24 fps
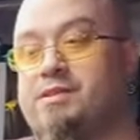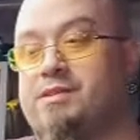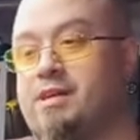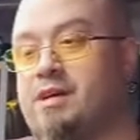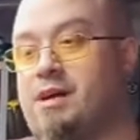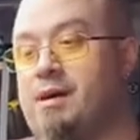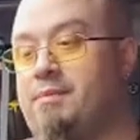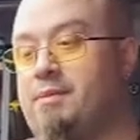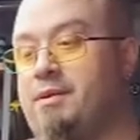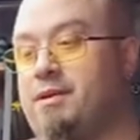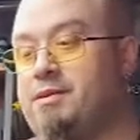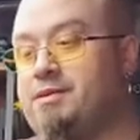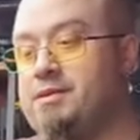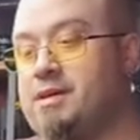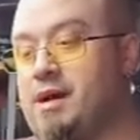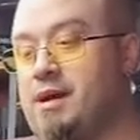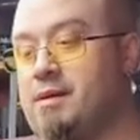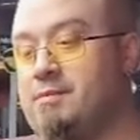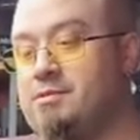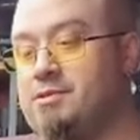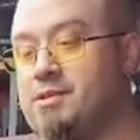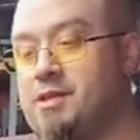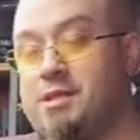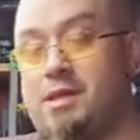a couple of
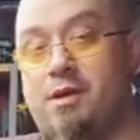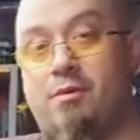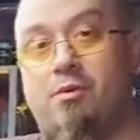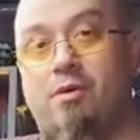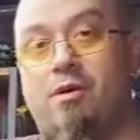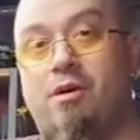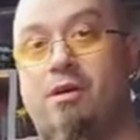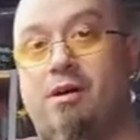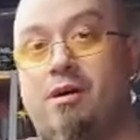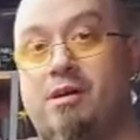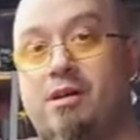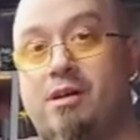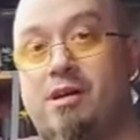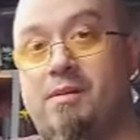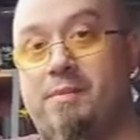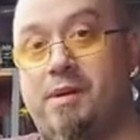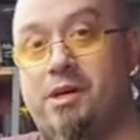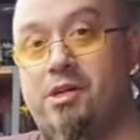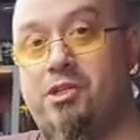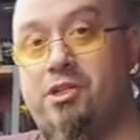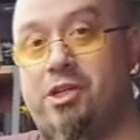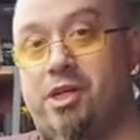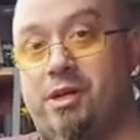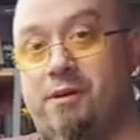times, that they work on
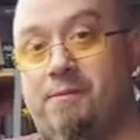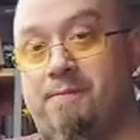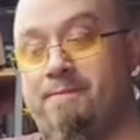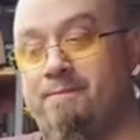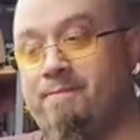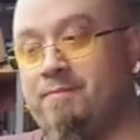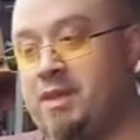commission.